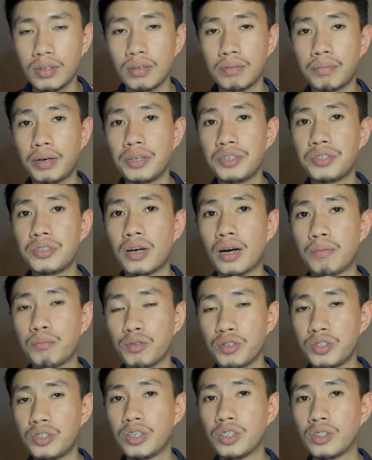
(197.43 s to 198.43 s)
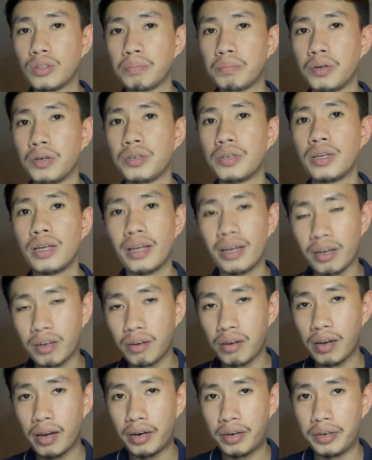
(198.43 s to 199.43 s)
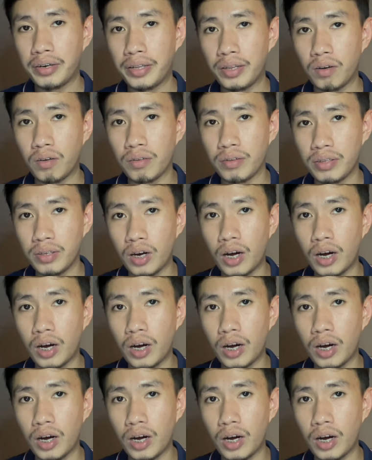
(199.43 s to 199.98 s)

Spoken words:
My job was just to put clarity on the